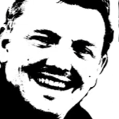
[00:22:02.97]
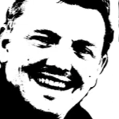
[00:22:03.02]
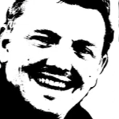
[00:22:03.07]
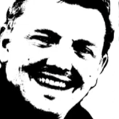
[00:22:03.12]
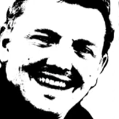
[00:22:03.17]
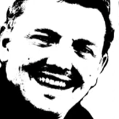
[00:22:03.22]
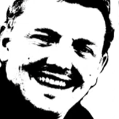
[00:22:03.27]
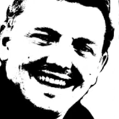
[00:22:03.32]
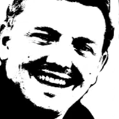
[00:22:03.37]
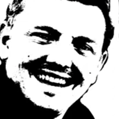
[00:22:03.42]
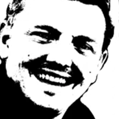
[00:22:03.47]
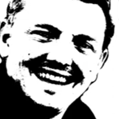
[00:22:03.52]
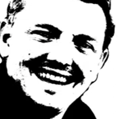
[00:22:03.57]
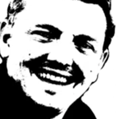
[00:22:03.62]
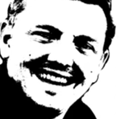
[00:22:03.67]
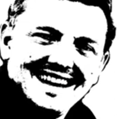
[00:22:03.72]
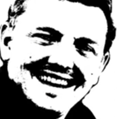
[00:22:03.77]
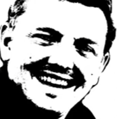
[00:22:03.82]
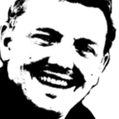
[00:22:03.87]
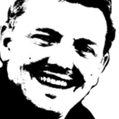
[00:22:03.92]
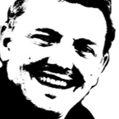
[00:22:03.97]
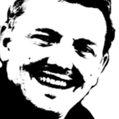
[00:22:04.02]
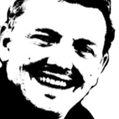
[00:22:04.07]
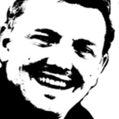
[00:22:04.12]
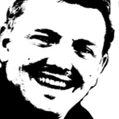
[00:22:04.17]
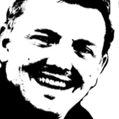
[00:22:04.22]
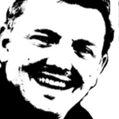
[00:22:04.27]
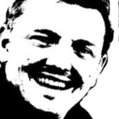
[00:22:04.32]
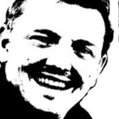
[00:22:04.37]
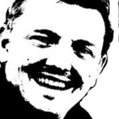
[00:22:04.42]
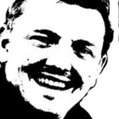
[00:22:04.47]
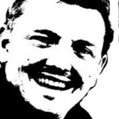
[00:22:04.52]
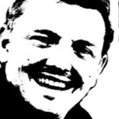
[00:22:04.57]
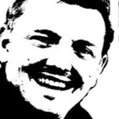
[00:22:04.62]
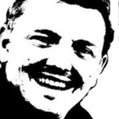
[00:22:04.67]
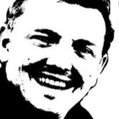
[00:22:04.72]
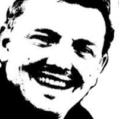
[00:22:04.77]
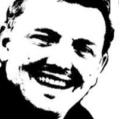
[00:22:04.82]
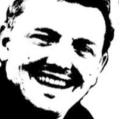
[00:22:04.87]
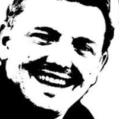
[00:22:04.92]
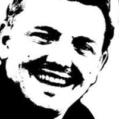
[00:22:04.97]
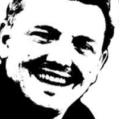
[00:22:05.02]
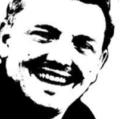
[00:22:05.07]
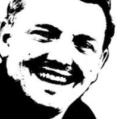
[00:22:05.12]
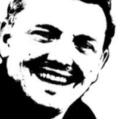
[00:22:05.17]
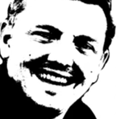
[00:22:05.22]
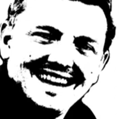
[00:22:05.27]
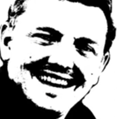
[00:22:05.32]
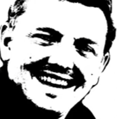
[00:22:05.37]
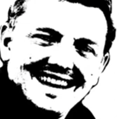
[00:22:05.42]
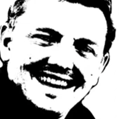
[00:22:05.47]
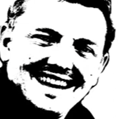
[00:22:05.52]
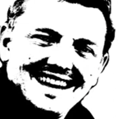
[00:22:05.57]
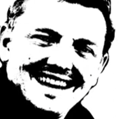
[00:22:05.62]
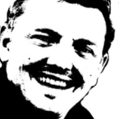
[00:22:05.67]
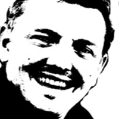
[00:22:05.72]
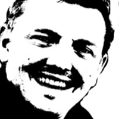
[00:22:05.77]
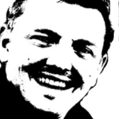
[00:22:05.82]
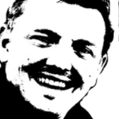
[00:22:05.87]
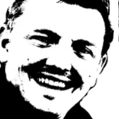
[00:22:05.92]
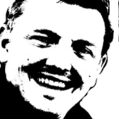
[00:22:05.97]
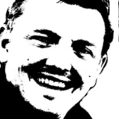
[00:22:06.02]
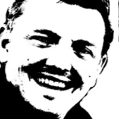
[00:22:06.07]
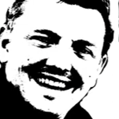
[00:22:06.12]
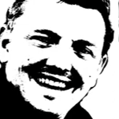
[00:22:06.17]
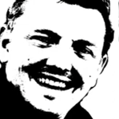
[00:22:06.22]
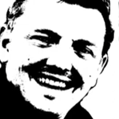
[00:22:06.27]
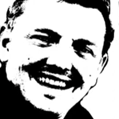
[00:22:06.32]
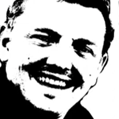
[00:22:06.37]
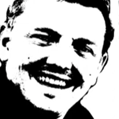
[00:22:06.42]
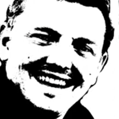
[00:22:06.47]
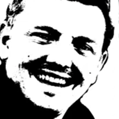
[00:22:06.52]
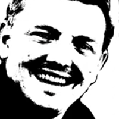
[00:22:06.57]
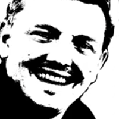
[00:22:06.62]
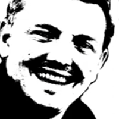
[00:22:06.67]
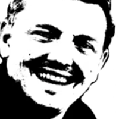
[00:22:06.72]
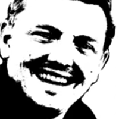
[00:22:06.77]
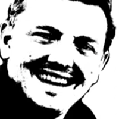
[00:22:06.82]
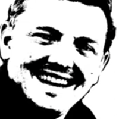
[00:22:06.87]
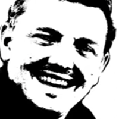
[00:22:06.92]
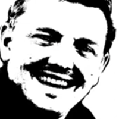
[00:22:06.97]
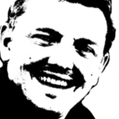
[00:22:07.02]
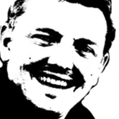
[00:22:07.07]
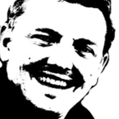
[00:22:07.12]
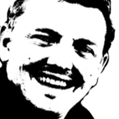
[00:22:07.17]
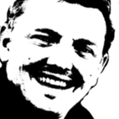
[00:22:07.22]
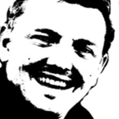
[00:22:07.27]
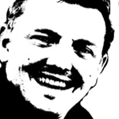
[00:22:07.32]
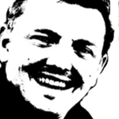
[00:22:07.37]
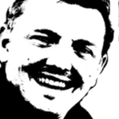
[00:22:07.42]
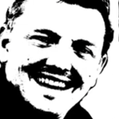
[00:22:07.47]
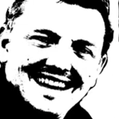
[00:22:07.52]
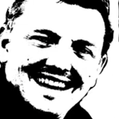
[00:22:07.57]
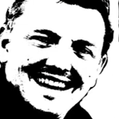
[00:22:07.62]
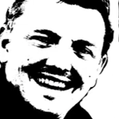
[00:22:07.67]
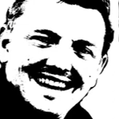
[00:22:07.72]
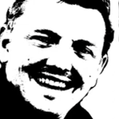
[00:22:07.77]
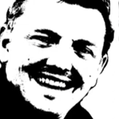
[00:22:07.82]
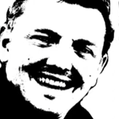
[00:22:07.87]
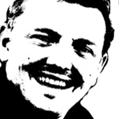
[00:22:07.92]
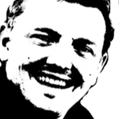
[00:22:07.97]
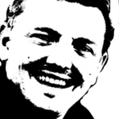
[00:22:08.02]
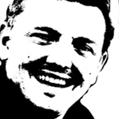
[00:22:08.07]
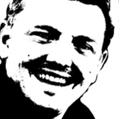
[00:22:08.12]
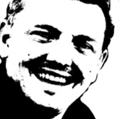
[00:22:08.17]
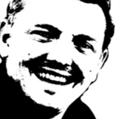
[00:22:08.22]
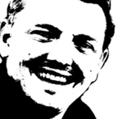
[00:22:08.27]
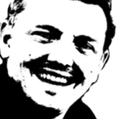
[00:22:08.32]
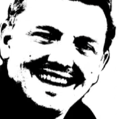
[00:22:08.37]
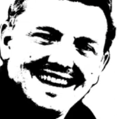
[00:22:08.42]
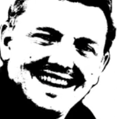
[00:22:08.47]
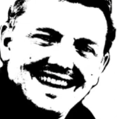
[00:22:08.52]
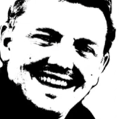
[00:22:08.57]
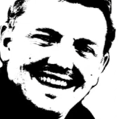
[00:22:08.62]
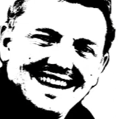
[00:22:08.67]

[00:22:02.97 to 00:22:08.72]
So we will be following that a bit more this season than what we have in the past.